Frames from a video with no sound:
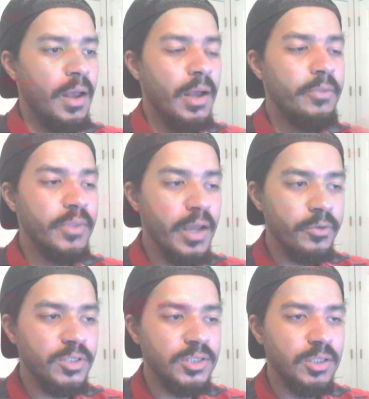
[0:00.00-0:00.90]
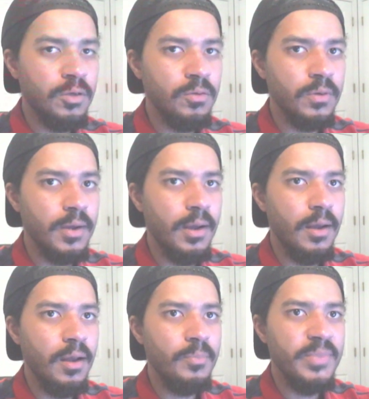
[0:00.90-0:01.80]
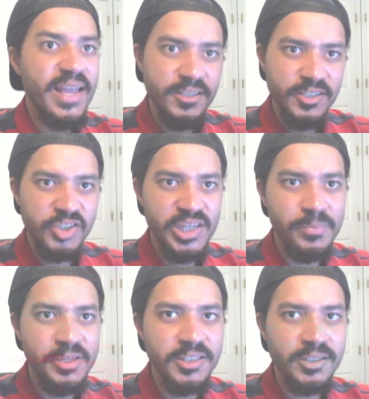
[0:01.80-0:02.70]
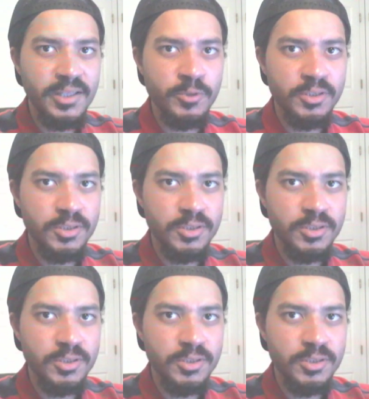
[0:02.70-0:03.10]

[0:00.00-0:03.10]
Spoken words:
Another song that is a Japanese language